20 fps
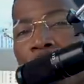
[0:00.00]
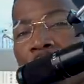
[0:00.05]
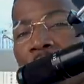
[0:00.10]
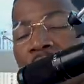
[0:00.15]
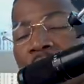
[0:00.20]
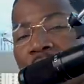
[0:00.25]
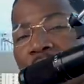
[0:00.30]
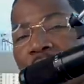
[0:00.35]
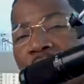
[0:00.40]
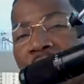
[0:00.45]
you
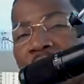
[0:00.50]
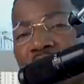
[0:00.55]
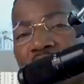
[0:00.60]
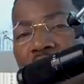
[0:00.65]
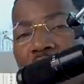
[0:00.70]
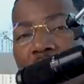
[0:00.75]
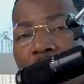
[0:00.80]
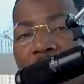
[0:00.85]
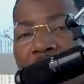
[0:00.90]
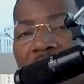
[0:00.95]
know what I mean? I
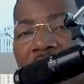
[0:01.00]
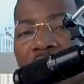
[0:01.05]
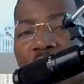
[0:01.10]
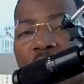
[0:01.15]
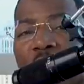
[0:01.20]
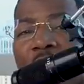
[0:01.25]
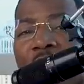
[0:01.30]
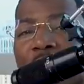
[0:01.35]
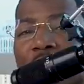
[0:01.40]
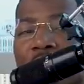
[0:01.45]
started making the
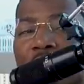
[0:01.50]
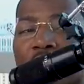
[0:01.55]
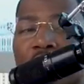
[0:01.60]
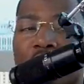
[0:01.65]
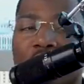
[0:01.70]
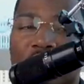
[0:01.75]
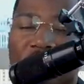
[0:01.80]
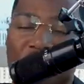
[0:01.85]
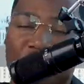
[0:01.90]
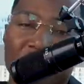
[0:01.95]
right
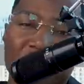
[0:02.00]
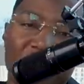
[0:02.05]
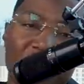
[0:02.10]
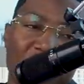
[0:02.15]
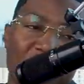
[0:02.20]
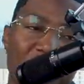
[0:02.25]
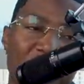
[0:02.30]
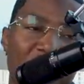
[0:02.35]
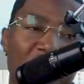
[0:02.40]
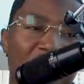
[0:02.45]
moves. But
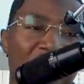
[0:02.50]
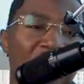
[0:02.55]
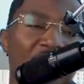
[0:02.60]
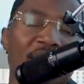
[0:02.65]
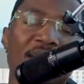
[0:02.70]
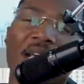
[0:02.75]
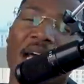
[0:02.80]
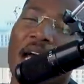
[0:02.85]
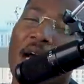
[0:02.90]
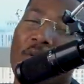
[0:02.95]
in the
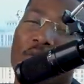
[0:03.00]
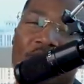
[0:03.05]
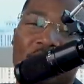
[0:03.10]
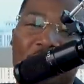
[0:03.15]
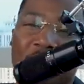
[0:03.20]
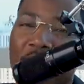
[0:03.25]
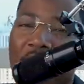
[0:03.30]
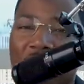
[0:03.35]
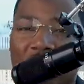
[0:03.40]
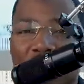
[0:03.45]
beginning, I
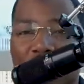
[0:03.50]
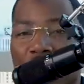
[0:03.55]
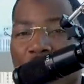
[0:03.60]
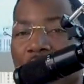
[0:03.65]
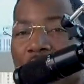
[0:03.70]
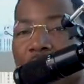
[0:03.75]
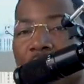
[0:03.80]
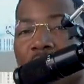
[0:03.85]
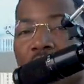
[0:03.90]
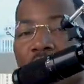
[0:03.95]
wasn't making the
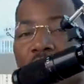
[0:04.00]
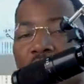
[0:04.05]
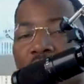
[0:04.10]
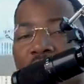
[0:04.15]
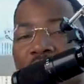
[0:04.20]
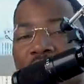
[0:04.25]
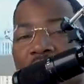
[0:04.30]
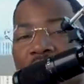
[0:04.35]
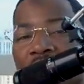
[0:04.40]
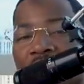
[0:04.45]
right
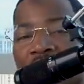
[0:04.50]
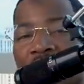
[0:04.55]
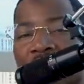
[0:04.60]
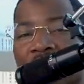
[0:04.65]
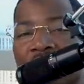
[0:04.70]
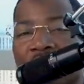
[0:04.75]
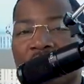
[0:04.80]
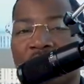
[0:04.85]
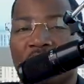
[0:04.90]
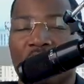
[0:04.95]
moves,
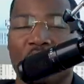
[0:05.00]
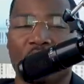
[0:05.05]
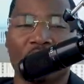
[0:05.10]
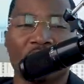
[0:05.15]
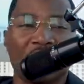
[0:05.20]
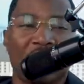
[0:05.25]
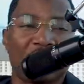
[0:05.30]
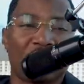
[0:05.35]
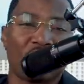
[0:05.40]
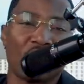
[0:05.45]
you know,
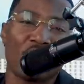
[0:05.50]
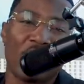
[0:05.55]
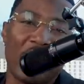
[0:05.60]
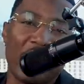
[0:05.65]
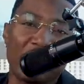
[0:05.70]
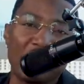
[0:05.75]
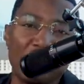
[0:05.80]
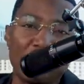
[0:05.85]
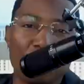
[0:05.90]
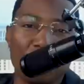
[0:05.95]
because I thought I
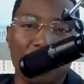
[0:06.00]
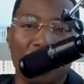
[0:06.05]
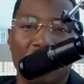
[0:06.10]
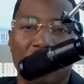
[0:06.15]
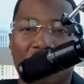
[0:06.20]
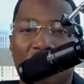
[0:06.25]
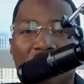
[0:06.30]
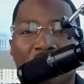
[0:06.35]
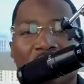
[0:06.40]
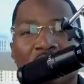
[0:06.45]
knew it
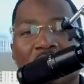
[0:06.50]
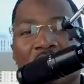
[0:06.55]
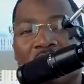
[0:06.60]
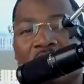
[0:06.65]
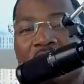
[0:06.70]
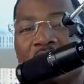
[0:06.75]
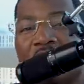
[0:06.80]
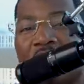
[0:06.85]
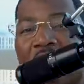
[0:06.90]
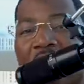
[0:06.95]
all.
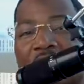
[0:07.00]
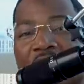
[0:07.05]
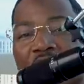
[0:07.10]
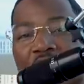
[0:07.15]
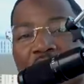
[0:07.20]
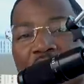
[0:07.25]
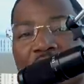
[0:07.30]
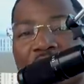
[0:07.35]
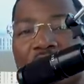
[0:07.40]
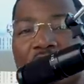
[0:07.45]
Then I had
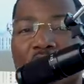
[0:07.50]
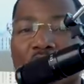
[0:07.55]
to, you